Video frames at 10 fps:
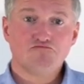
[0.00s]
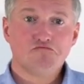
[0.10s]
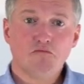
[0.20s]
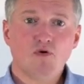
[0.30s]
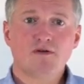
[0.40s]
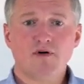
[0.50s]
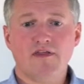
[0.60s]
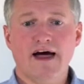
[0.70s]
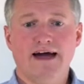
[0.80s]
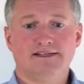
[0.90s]
What about
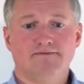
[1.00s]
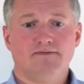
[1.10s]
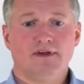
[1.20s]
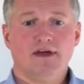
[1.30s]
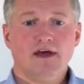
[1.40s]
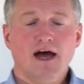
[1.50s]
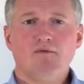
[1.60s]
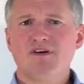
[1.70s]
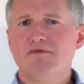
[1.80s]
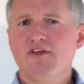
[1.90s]
that? And
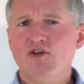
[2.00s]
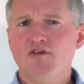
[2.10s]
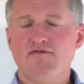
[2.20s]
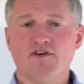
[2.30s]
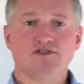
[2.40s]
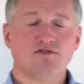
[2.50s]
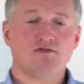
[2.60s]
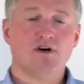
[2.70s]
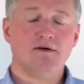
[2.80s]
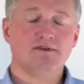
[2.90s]
what about the non-functional
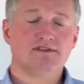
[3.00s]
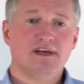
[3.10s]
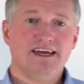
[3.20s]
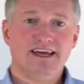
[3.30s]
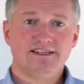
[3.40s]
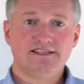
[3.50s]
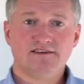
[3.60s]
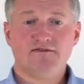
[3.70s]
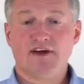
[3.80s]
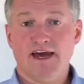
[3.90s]
requirements? Easy to
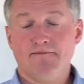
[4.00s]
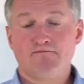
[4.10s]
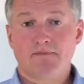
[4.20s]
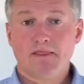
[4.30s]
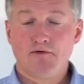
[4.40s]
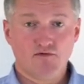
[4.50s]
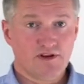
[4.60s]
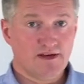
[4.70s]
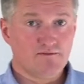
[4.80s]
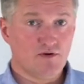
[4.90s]
forget, but
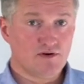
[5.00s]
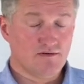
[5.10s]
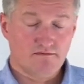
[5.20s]
really important.